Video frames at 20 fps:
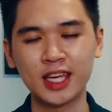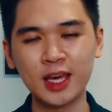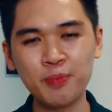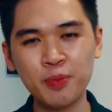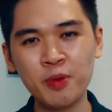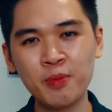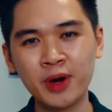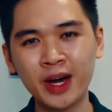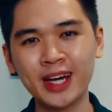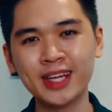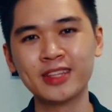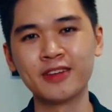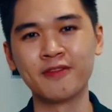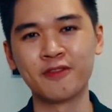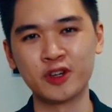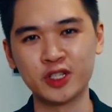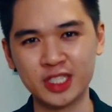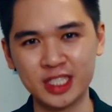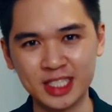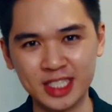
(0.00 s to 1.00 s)
Keep in mind the
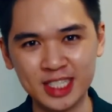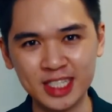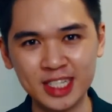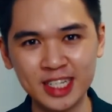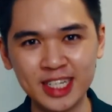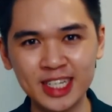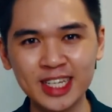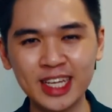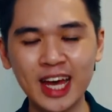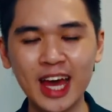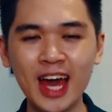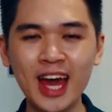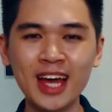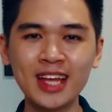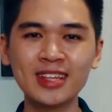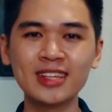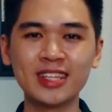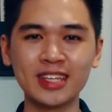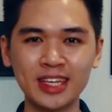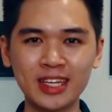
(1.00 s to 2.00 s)
versatility
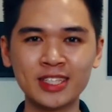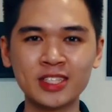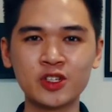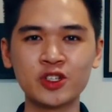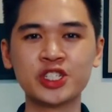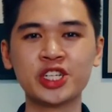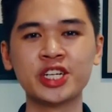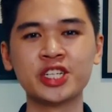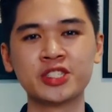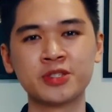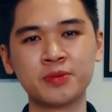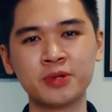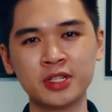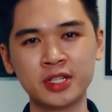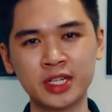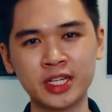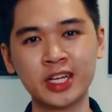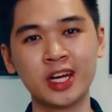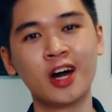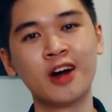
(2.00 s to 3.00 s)
and the
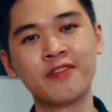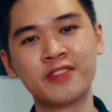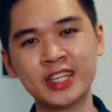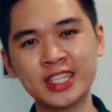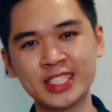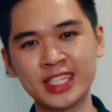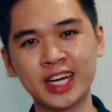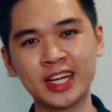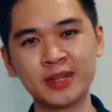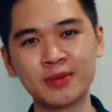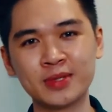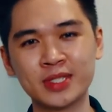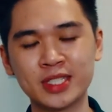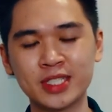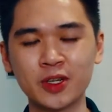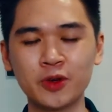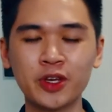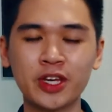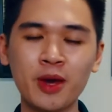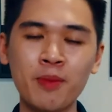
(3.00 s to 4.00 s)
interchangeability of these items
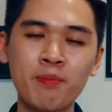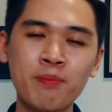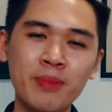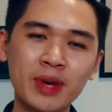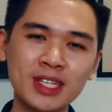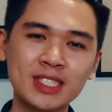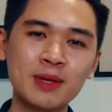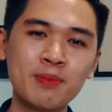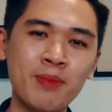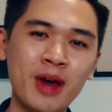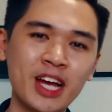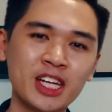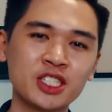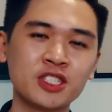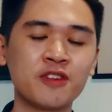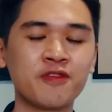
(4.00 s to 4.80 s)
so you can mix and match